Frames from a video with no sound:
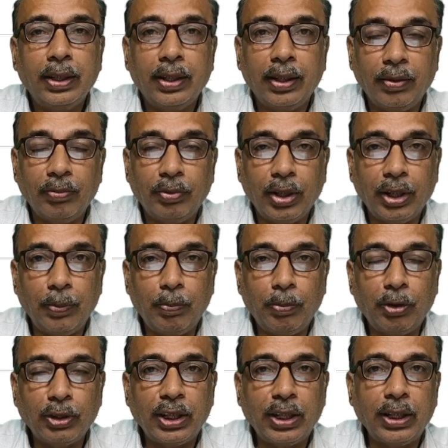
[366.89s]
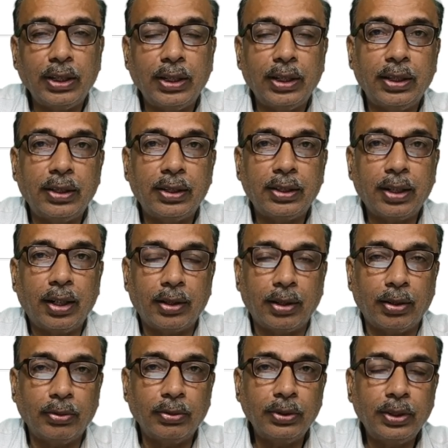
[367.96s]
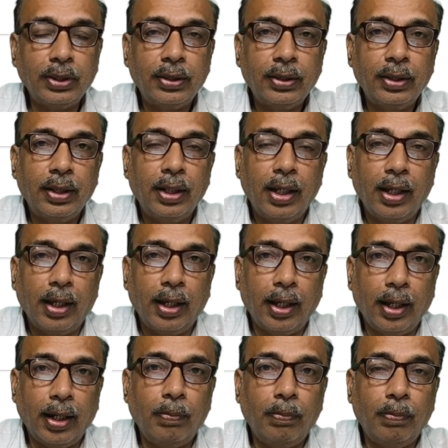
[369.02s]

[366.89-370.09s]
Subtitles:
if they deposit in this account and